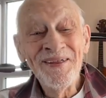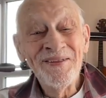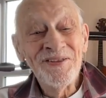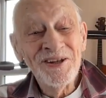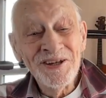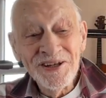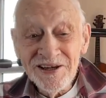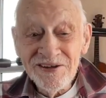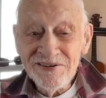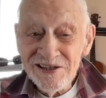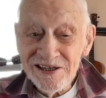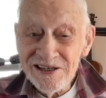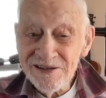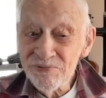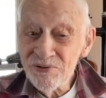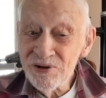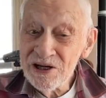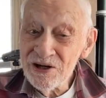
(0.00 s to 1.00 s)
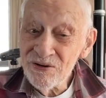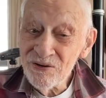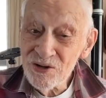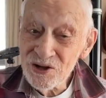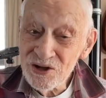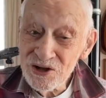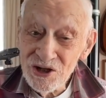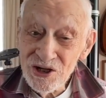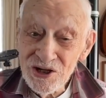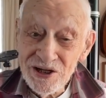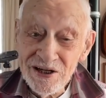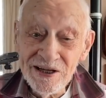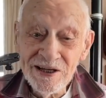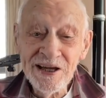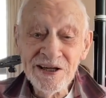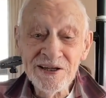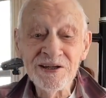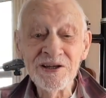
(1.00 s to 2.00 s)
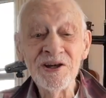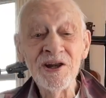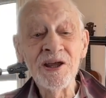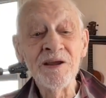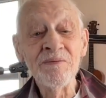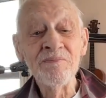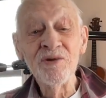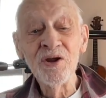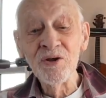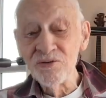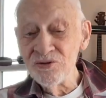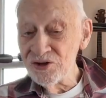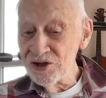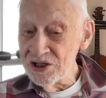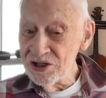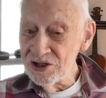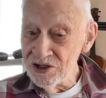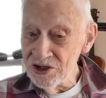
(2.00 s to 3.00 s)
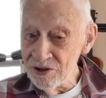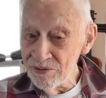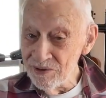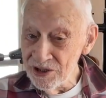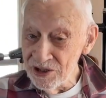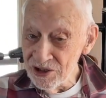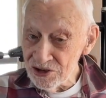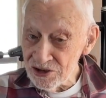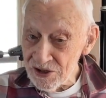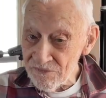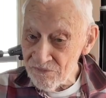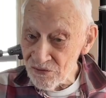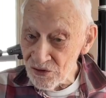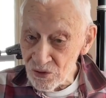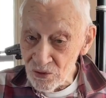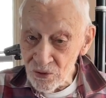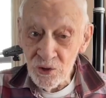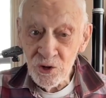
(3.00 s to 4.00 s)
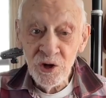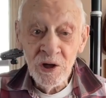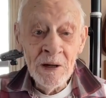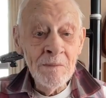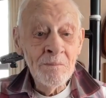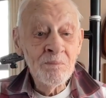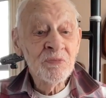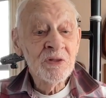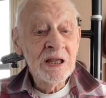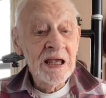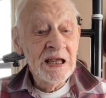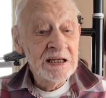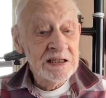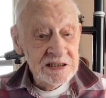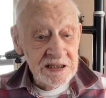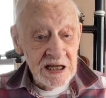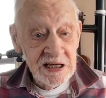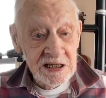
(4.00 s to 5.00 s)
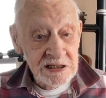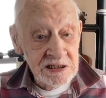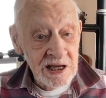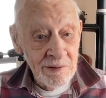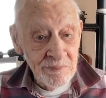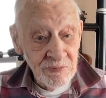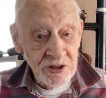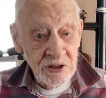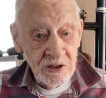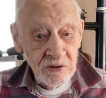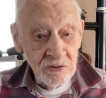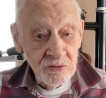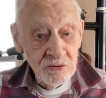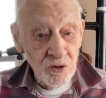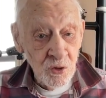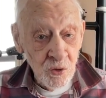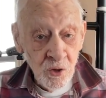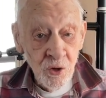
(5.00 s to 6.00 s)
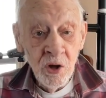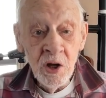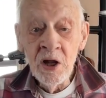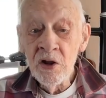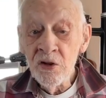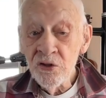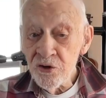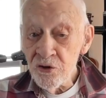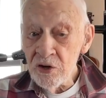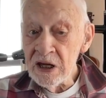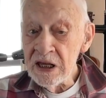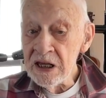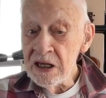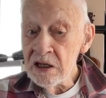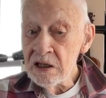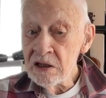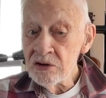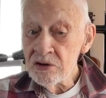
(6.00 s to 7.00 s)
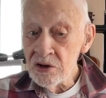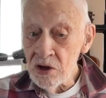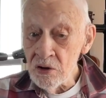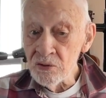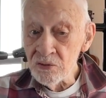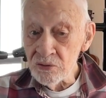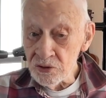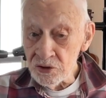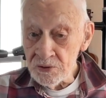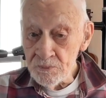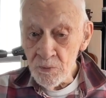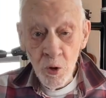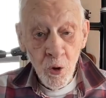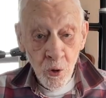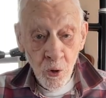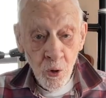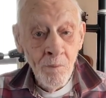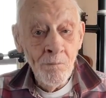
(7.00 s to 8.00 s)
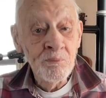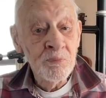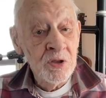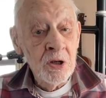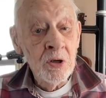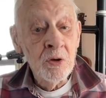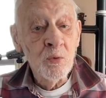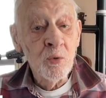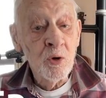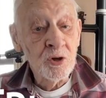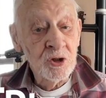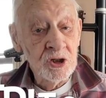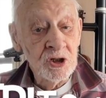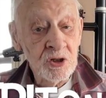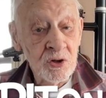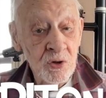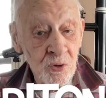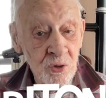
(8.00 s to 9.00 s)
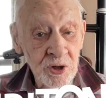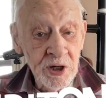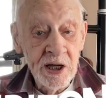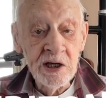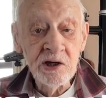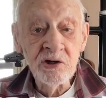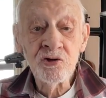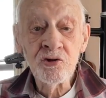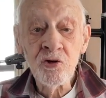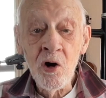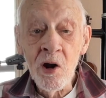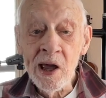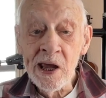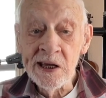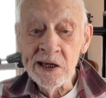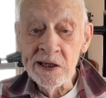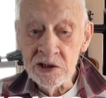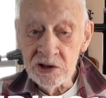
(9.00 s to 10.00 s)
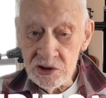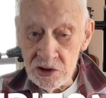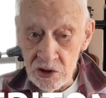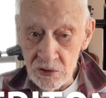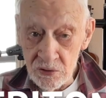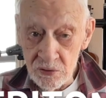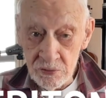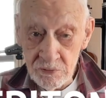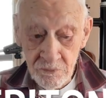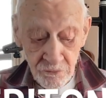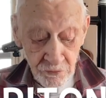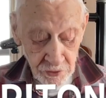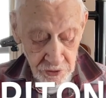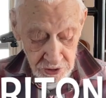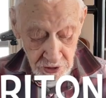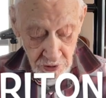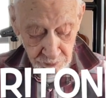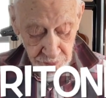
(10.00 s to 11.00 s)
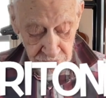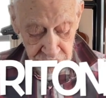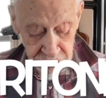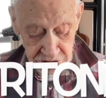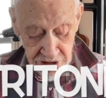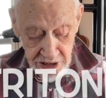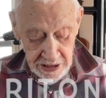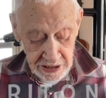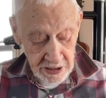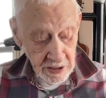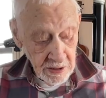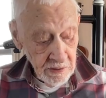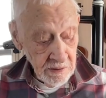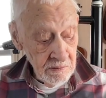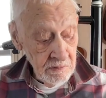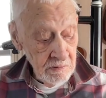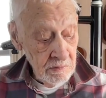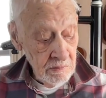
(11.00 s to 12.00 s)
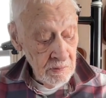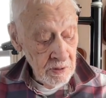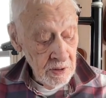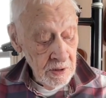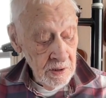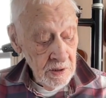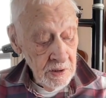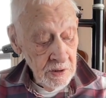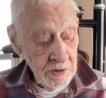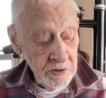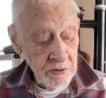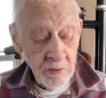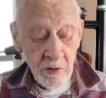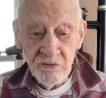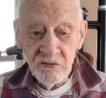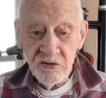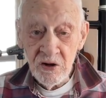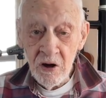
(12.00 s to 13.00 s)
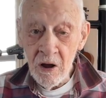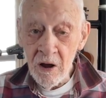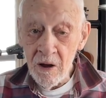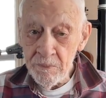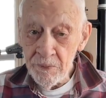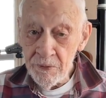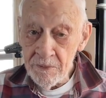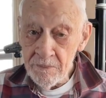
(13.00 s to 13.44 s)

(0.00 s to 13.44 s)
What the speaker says: The distance between alternate letter name notes in the diminished seventh chord is 6 semitones or 3 tones, or what is called a tritone. For example, C to F sharp.